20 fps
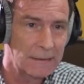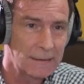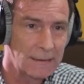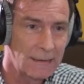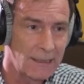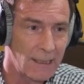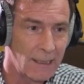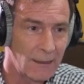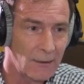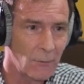
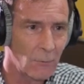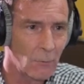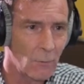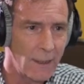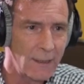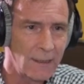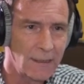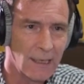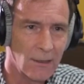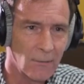Now,
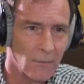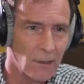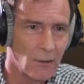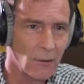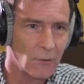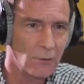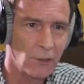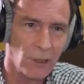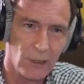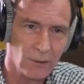went down there
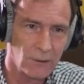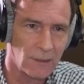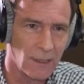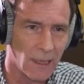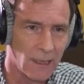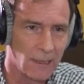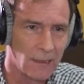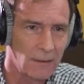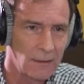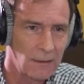on
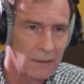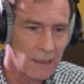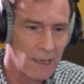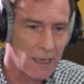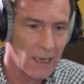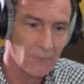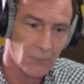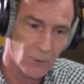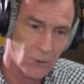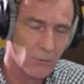Tuesday
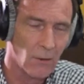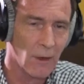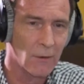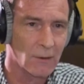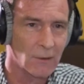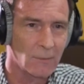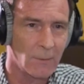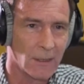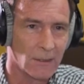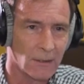for a rather
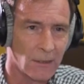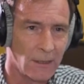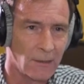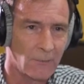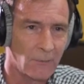special